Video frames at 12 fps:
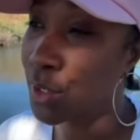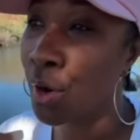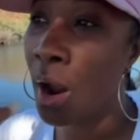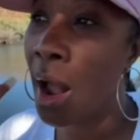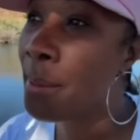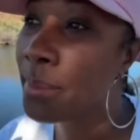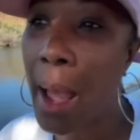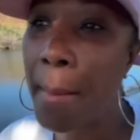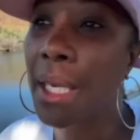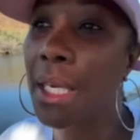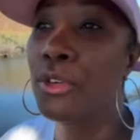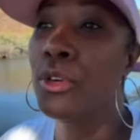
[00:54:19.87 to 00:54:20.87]
Girl, I'm, i
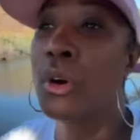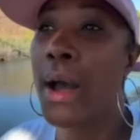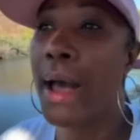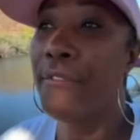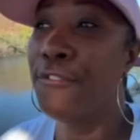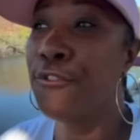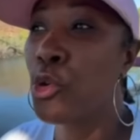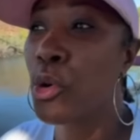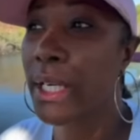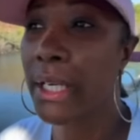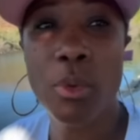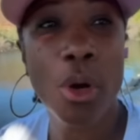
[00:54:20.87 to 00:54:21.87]
mean, you know, at
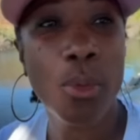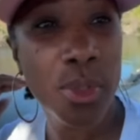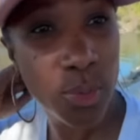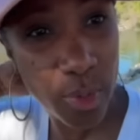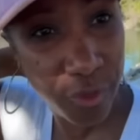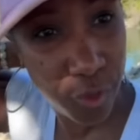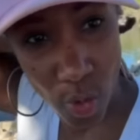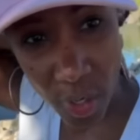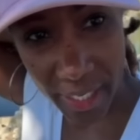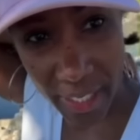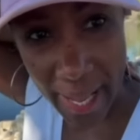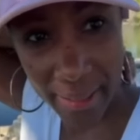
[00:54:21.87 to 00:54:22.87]
40, what was we,
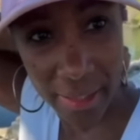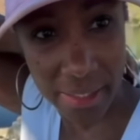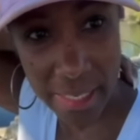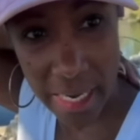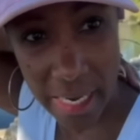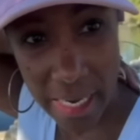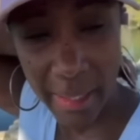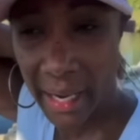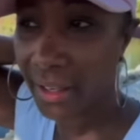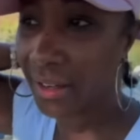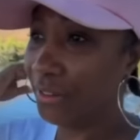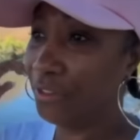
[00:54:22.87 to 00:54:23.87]
40 at the time?
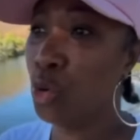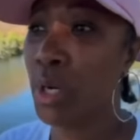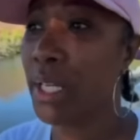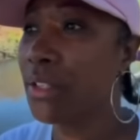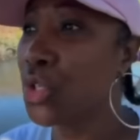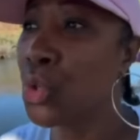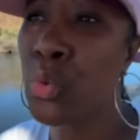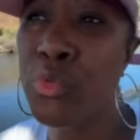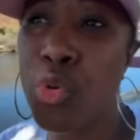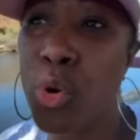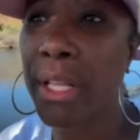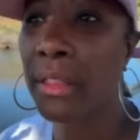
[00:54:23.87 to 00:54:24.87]
Like 42,
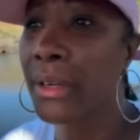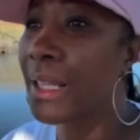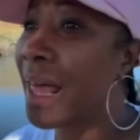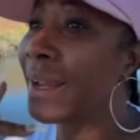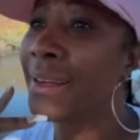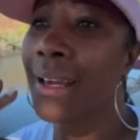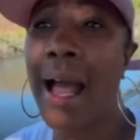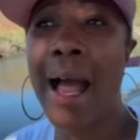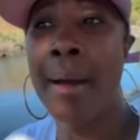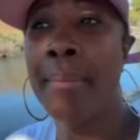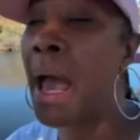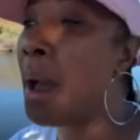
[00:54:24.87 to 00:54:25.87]
43, like nigga,
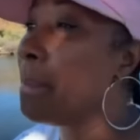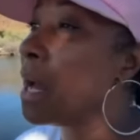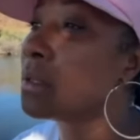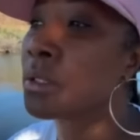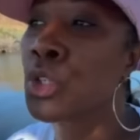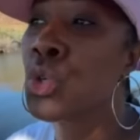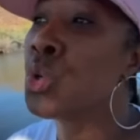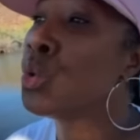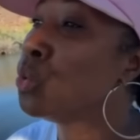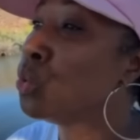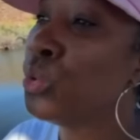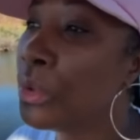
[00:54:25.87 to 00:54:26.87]
I'm not about to
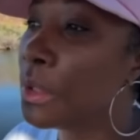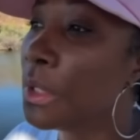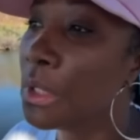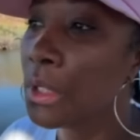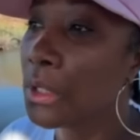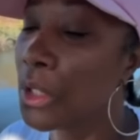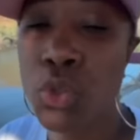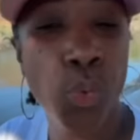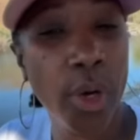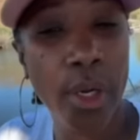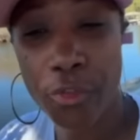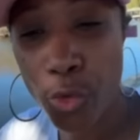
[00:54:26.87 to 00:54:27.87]
do the
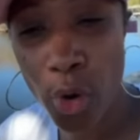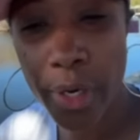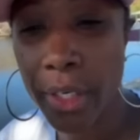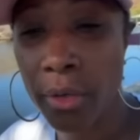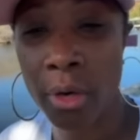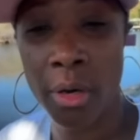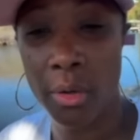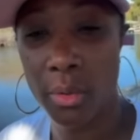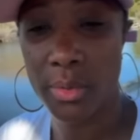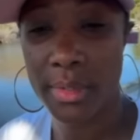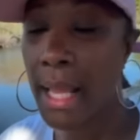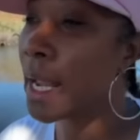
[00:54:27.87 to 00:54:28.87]
24 year
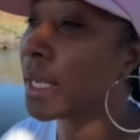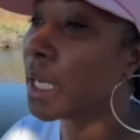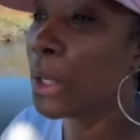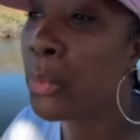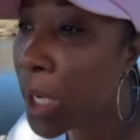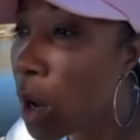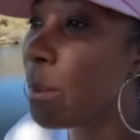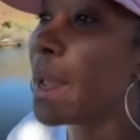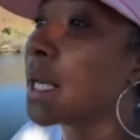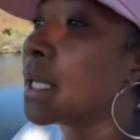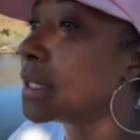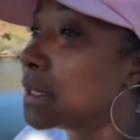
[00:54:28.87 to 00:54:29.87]
olds. Like we gonna
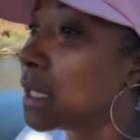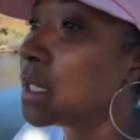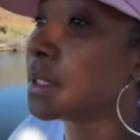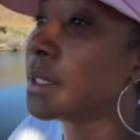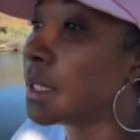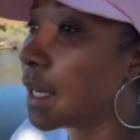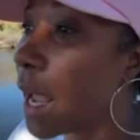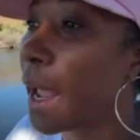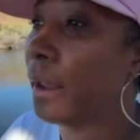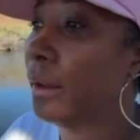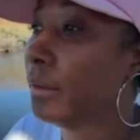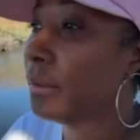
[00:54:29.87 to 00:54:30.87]
make a decision
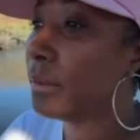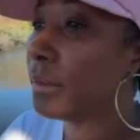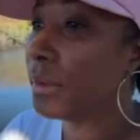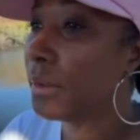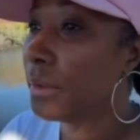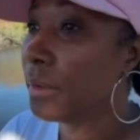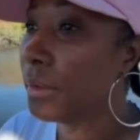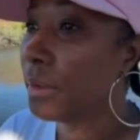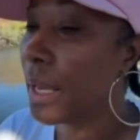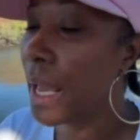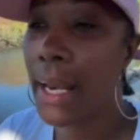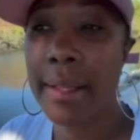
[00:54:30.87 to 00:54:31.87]
today.
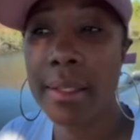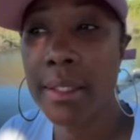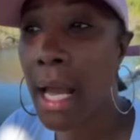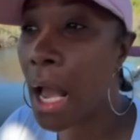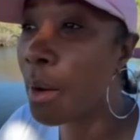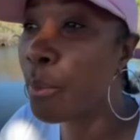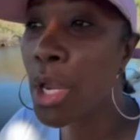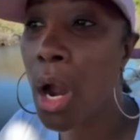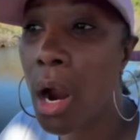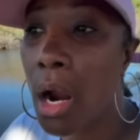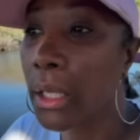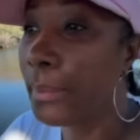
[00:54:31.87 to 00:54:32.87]
And at the time we
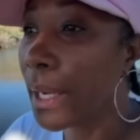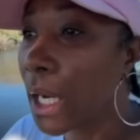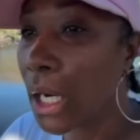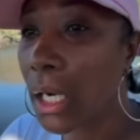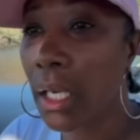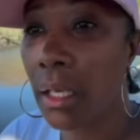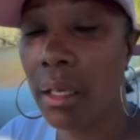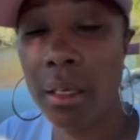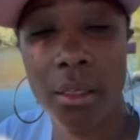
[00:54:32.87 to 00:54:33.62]
already married.